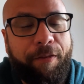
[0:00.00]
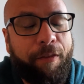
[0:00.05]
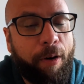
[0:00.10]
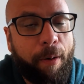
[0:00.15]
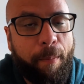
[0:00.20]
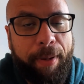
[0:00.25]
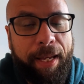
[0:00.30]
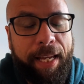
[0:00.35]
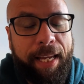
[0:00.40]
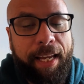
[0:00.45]
For
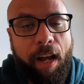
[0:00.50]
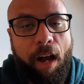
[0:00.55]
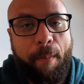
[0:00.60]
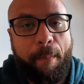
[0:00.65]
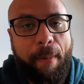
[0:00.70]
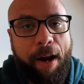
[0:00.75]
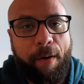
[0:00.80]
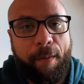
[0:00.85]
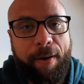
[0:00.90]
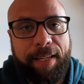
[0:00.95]
me, on
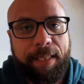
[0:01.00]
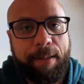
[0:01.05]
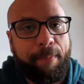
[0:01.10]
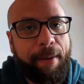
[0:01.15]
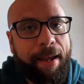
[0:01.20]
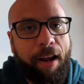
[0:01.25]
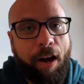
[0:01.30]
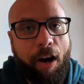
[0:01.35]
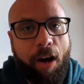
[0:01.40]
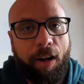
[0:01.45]
my
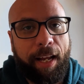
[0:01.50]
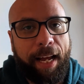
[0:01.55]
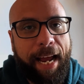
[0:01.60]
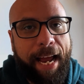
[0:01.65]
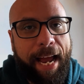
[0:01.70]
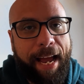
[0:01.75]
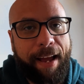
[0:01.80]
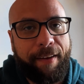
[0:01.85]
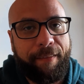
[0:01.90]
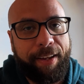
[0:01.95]
resume, all I
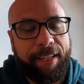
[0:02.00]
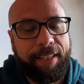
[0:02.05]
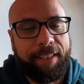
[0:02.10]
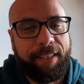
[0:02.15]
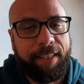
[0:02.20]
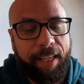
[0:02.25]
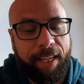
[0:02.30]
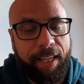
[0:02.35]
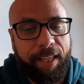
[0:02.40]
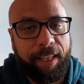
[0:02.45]
have is
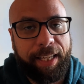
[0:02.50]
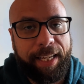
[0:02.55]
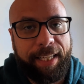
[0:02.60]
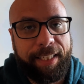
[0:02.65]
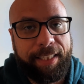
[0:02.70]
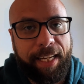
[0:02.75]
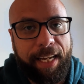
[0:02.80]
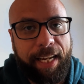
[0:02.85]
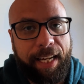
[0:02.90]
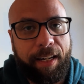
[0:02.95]
the
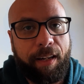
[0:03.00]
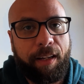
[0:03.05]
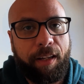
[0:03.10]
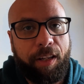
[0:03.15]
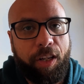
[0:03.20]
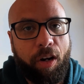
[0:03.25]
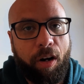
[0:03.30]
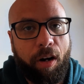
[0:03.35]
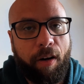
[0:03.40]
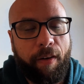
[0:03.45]
LinkedIn
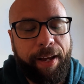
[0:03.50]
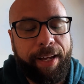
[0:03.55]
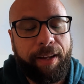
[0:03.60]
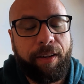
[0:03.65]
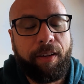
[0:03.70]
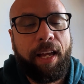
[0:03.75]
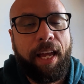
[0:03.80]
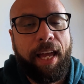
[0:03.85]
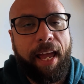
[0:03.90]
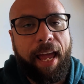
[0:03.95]

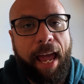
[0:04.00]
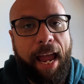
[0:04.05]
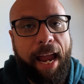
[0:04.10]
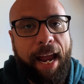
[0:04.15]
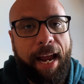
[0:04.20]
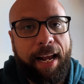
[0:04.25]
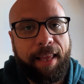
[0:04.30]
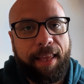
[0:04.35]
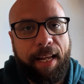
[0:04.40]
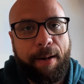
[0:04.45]
URL
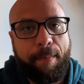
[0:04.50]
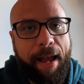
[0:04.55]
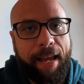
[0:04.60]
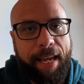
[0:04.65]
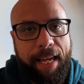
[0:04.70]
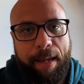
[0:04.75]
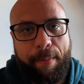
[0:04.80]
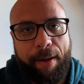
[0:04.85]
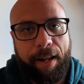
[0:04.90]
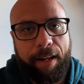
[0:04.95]
and then my
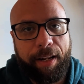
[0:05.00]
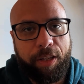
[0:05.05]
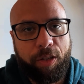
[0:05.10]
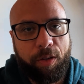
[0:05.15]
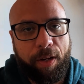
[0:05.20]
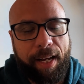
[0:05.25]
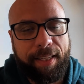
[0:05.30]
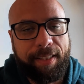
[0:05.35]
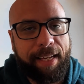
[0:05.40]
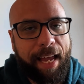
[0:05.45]
email
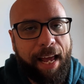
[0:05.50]
address.